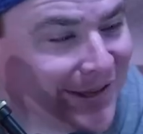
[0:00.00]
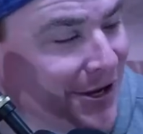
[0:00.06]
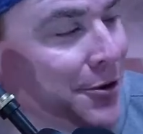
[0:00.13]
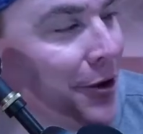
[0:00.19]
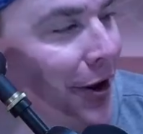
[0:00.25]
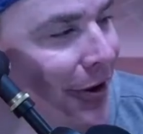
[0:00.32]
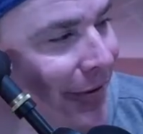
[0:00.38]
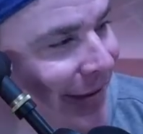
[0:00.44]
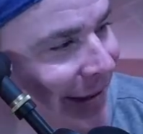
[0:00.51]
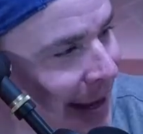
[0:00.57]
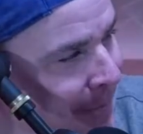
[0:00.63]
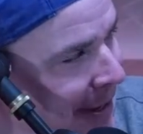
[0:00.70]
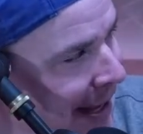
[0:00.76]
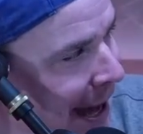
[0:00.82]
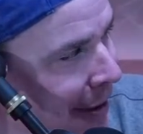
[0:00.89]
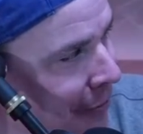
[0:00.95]
you're on
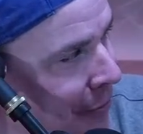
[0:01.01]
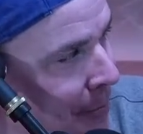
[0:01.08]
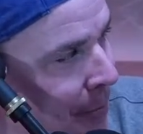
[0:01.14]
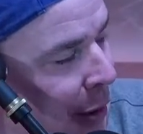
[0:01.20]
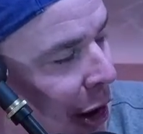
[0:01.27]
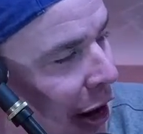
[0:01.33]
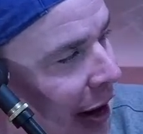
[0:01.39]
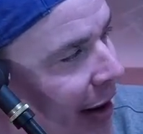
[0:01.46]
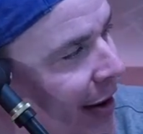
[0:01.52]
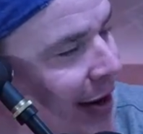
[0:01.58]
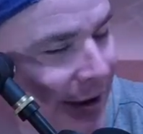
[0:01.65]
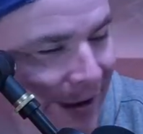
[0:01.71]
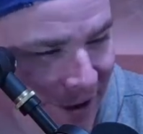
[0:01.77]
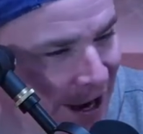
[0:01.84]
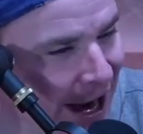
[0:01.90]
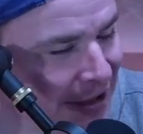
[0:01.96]
Ozempic out at the bar.
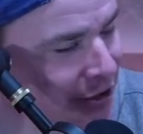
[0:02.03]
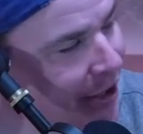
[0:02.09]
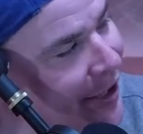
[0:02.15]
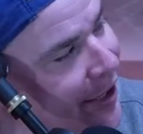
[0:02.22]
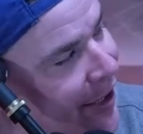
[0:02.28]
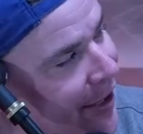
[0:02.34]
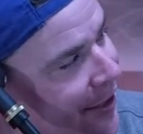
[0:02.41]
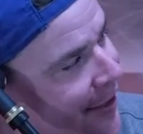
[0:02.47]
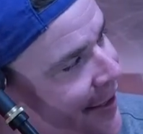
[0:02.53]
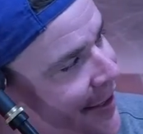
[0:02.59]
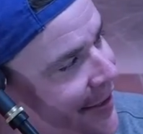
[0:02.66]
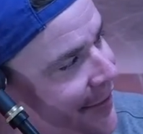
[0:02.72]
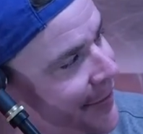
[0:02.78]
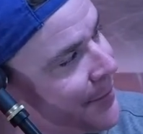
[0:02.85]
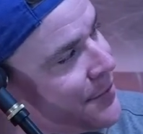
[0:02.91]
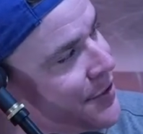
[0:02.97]
You're not drinking.
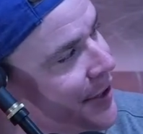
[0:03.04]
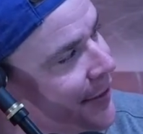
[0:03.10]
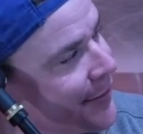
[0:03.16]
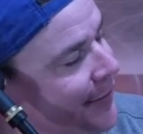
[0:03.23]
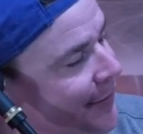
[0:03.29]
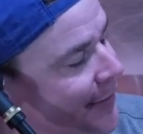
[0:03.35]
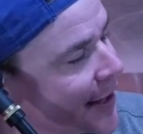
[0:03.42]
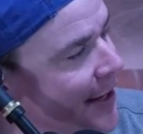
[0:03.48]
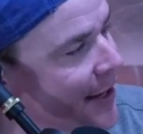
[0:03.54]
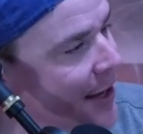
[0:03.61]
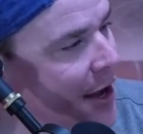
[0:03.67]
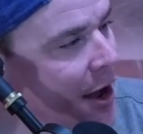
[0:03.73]
Some chick's just like,